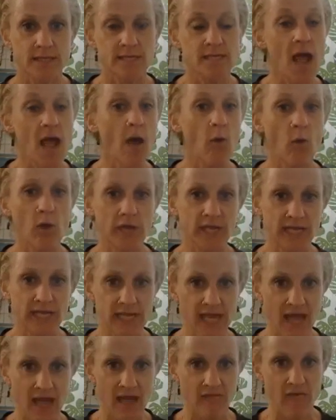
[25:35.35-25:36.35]
wanting
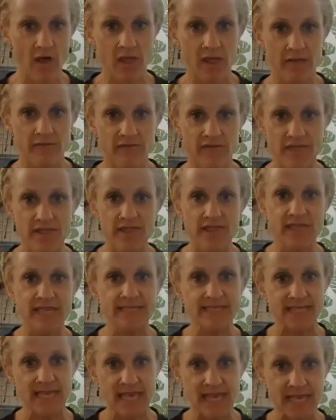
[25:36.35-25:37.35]
to have all of
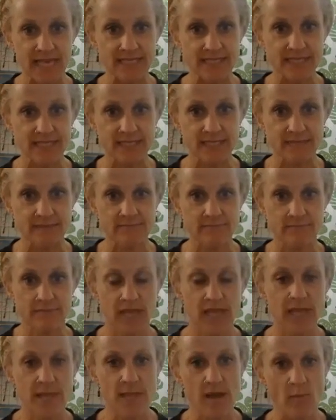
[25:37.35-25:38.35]
these kids
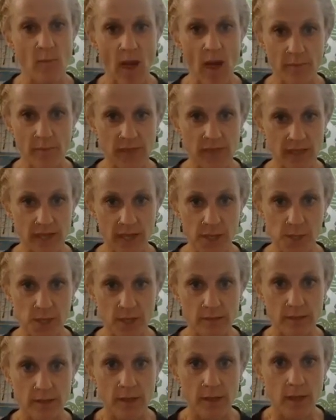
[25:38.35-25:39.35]
in their
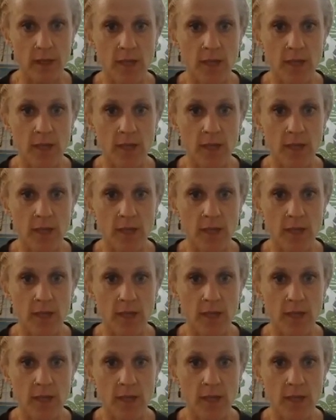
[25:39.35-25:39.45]
population.